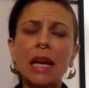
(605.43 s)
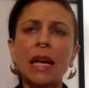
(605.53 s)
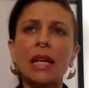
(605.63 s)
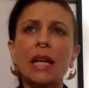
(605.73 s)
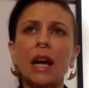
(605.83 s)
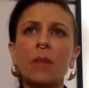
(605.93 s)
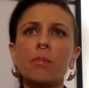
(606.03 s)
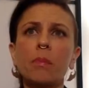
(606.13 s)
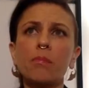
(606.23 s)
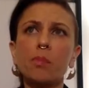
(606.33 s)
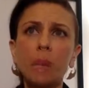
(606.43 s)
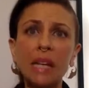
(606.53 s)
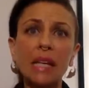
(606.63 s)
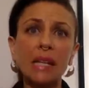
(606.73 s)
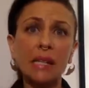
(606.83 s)
And I'm
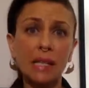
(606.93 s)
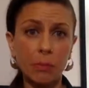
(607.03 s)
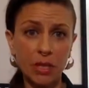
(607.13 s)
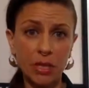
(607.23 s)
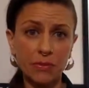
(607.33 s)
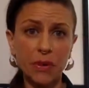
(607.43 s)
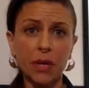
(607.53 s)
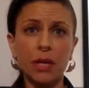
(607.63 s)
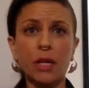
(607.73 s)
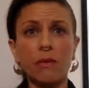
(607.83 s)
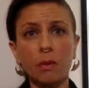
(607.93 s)
big into demystifying,